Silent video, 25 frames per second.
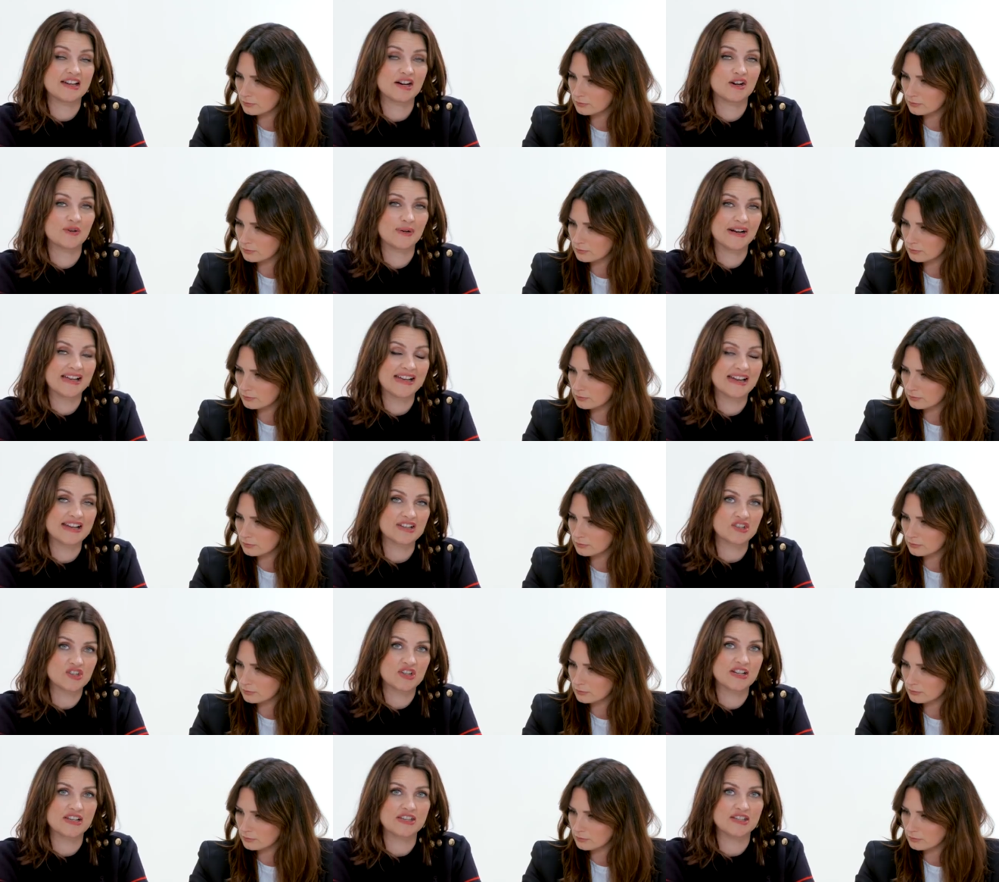Speaker 1: E O. I
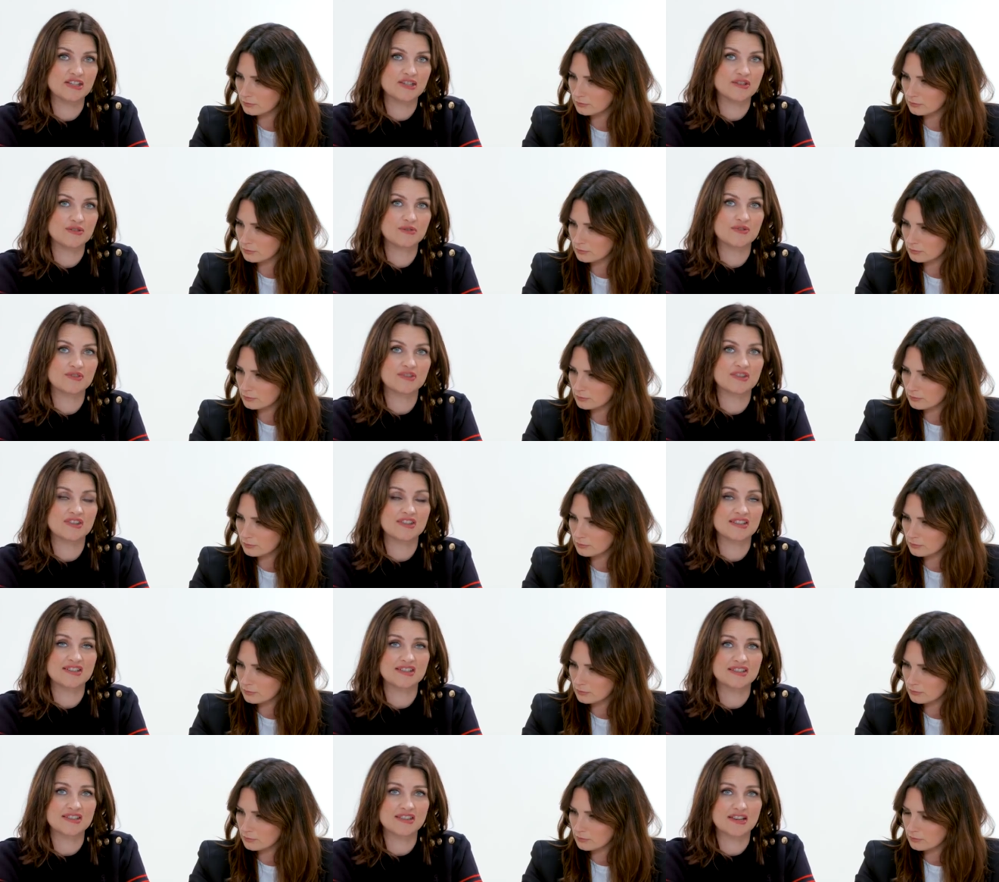actually use
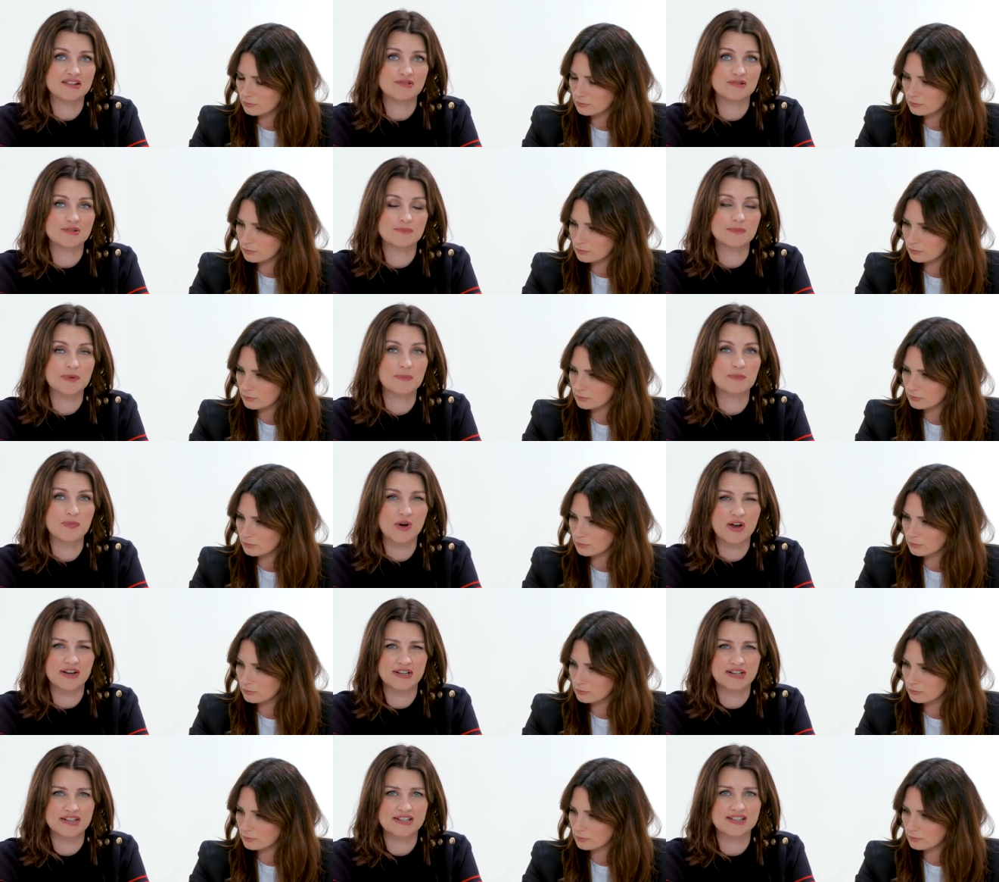the serum, the
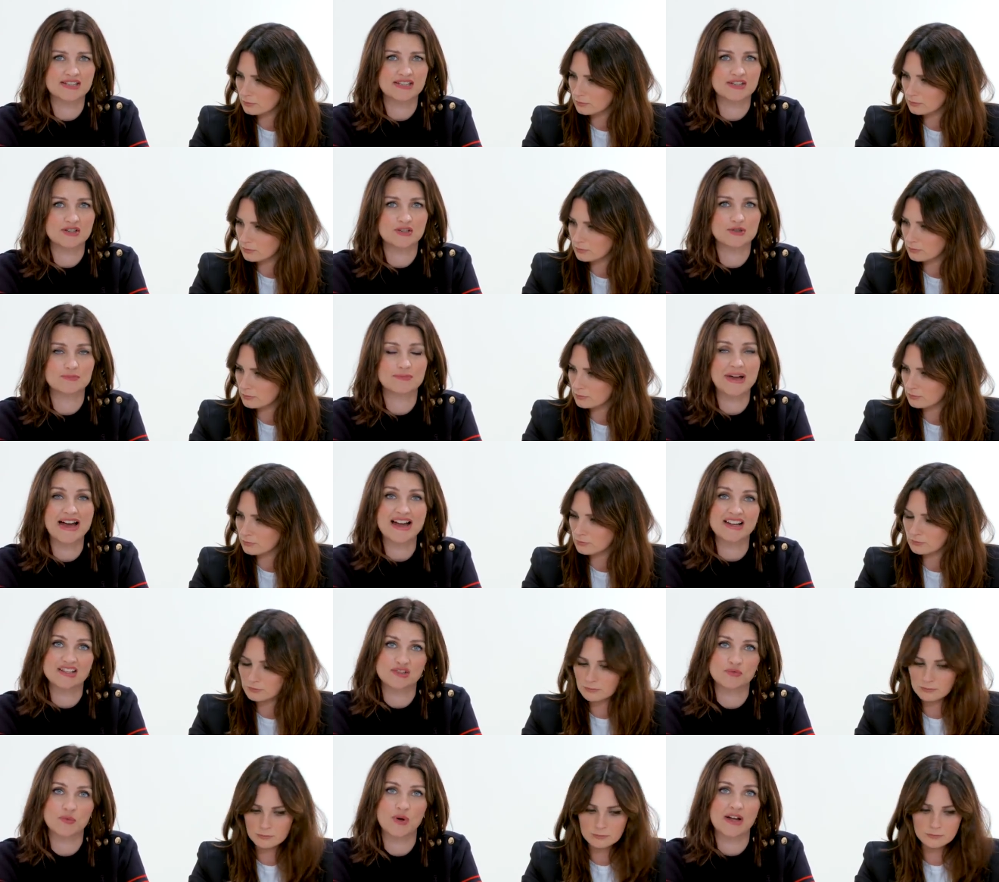brightening serum,
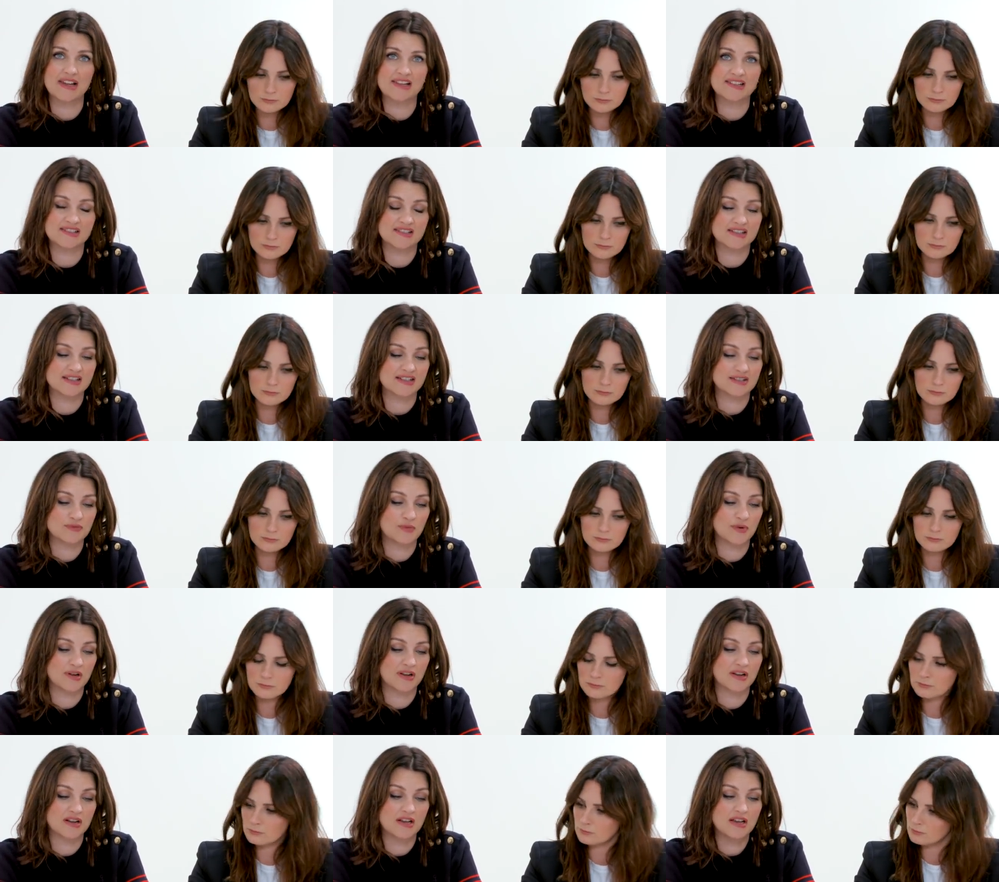as well as this
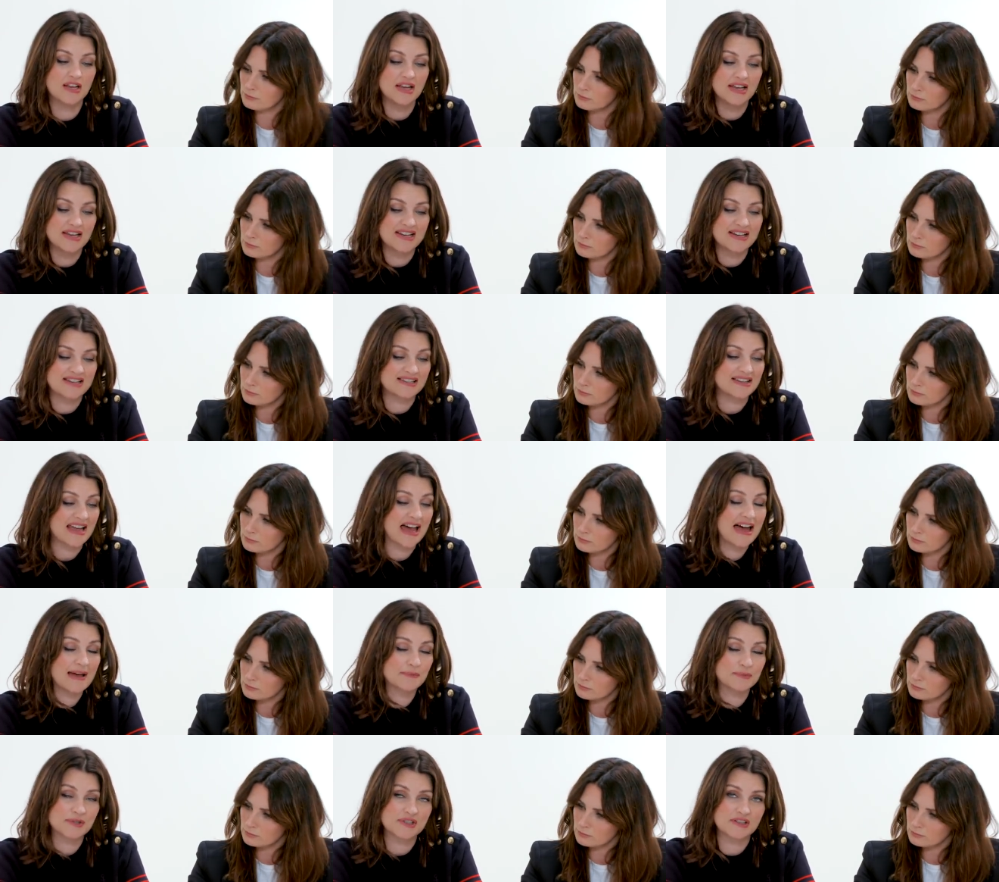one.
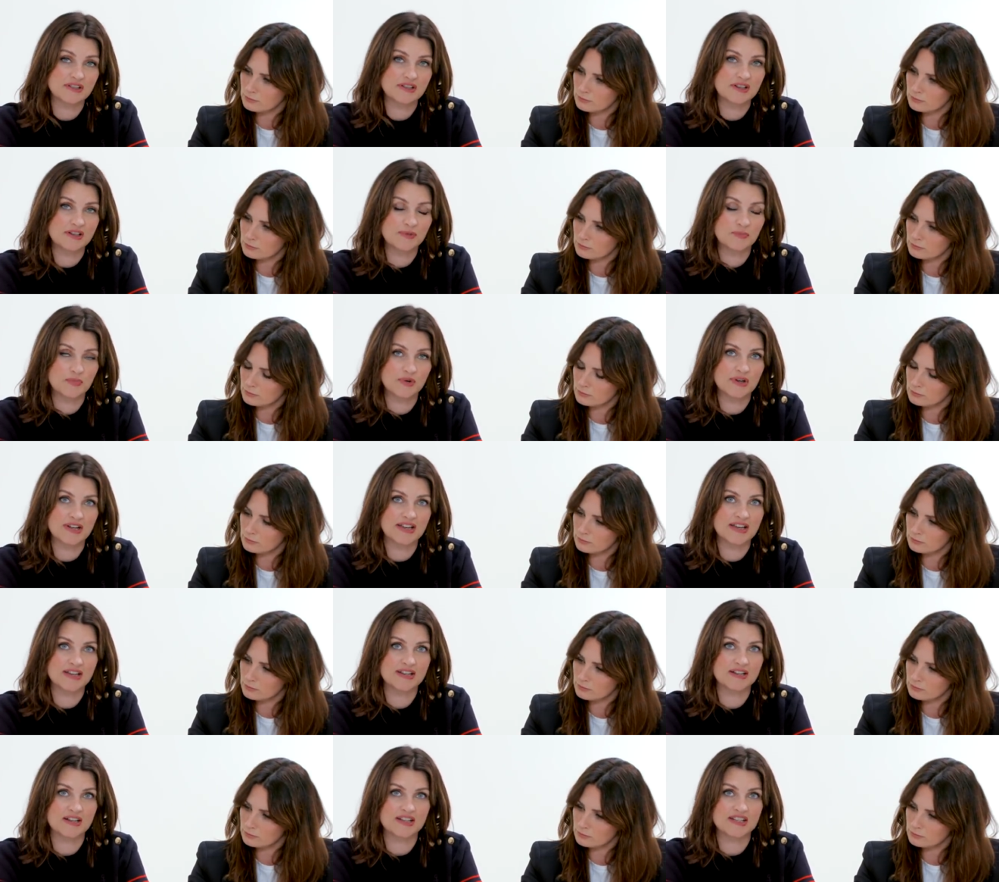It's absolutely
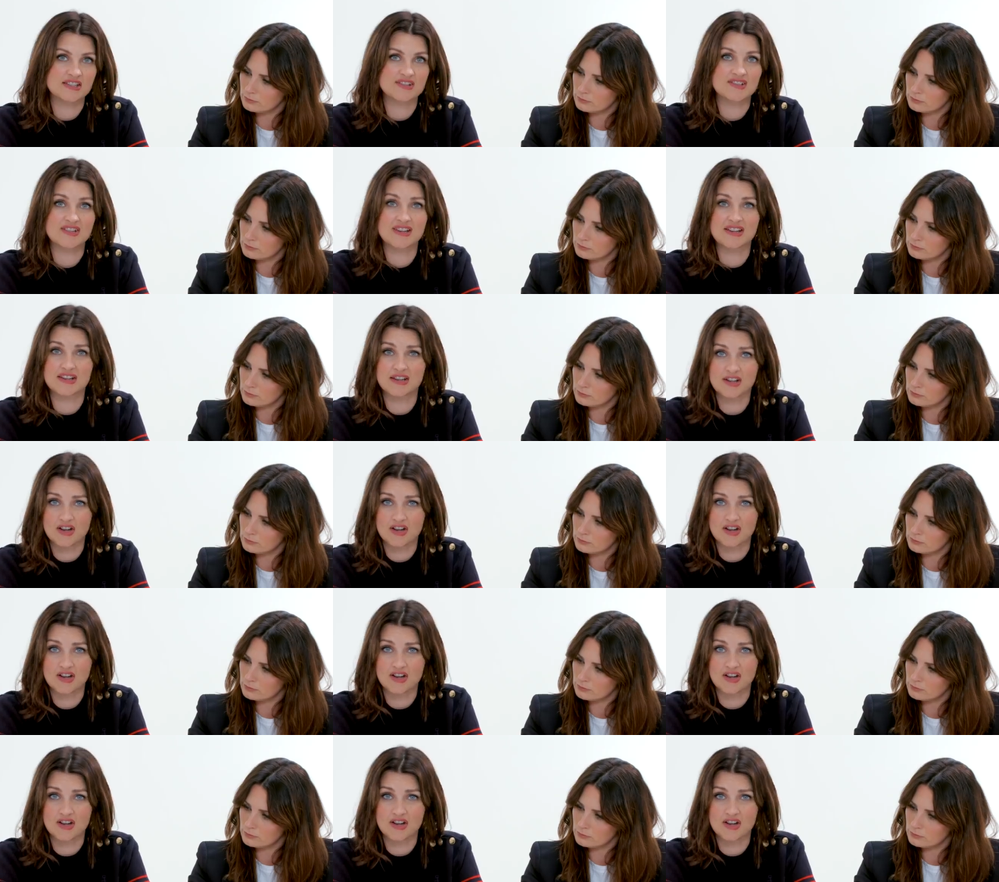brilliant. I use it at